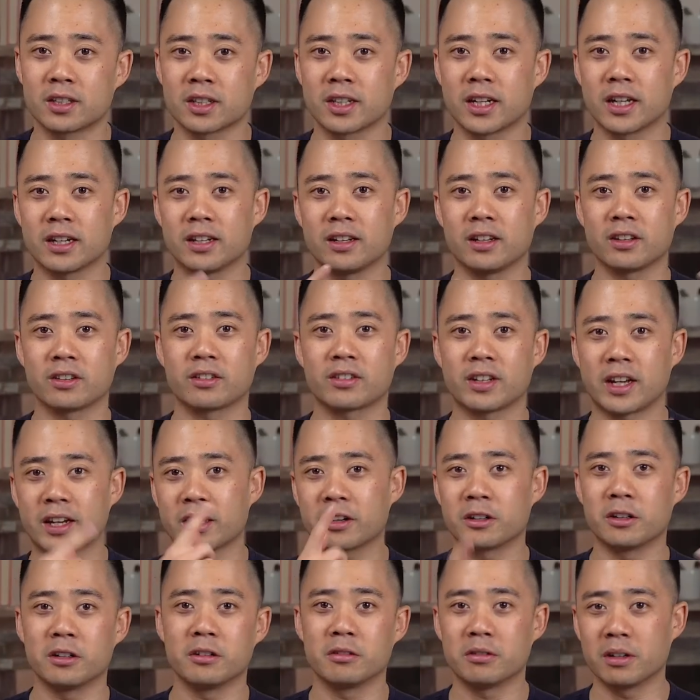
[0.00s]
to get in this
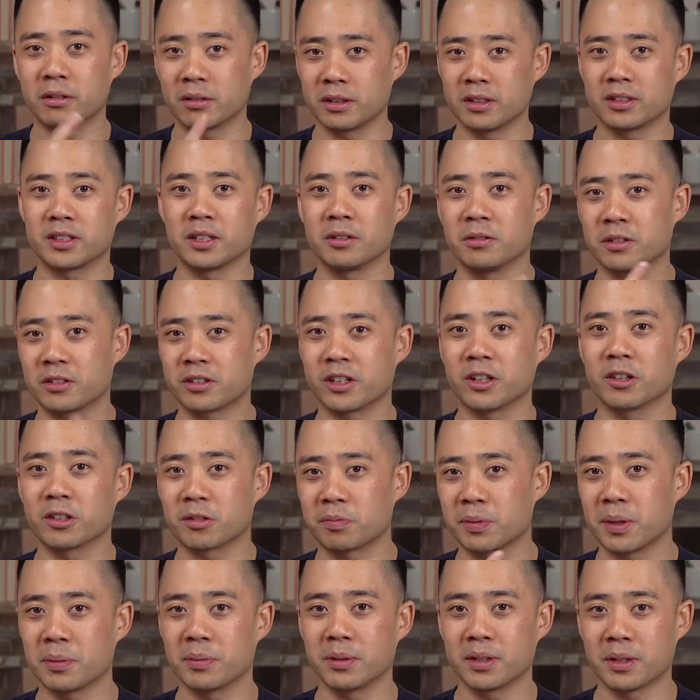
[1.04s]
cycle, what we've seen with
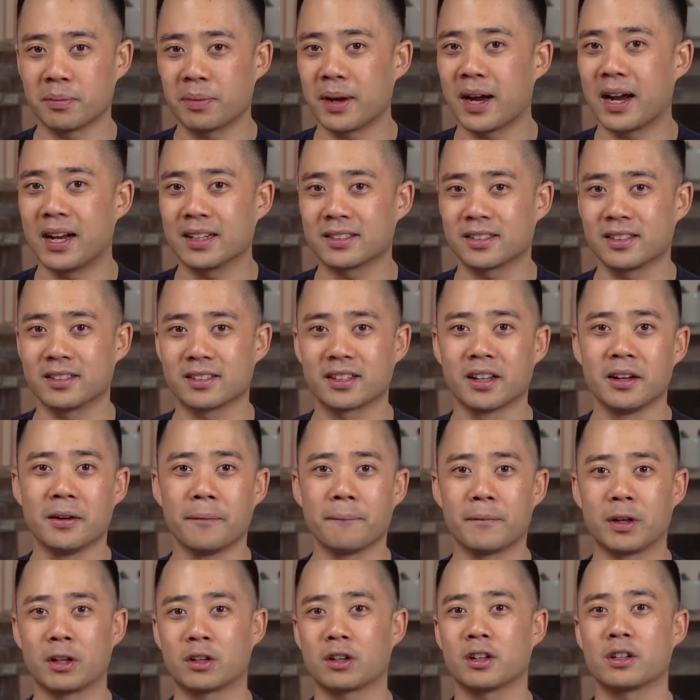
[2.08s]
salespeople in the past is
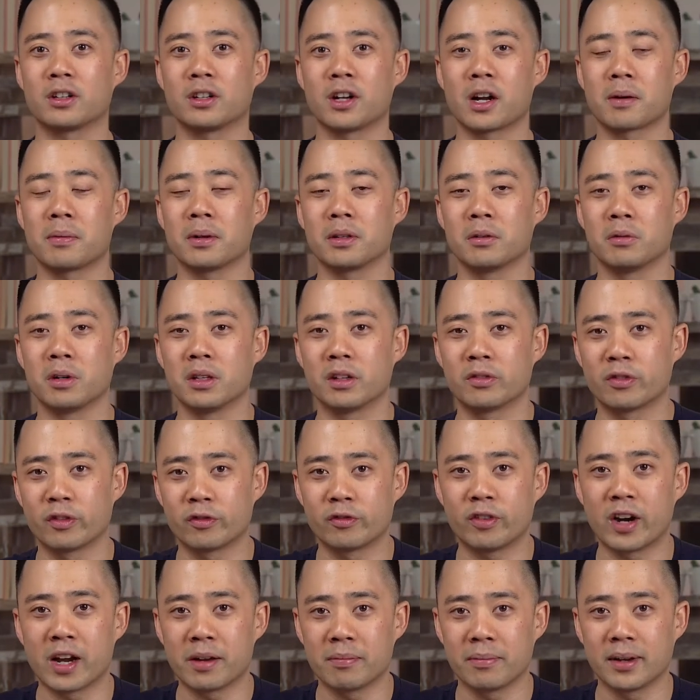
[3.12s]
you start to talk about the weather for
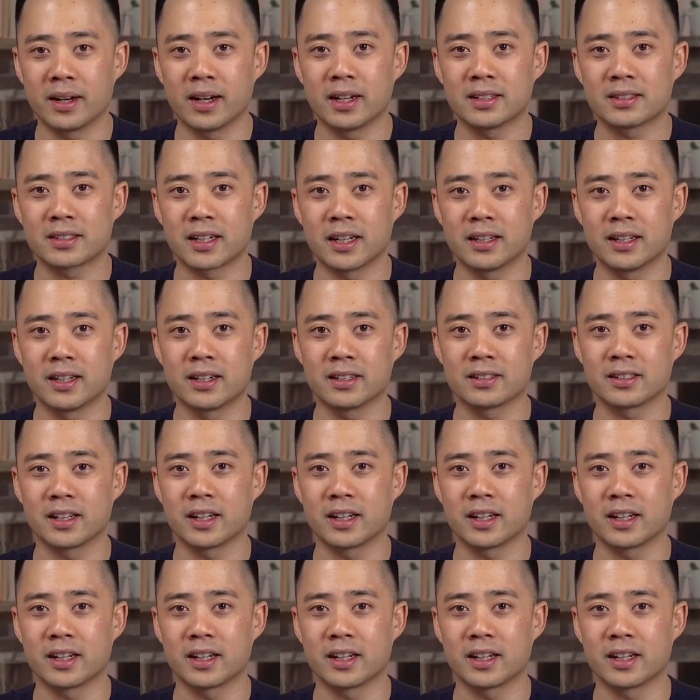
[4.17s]
5 minutes, and then it's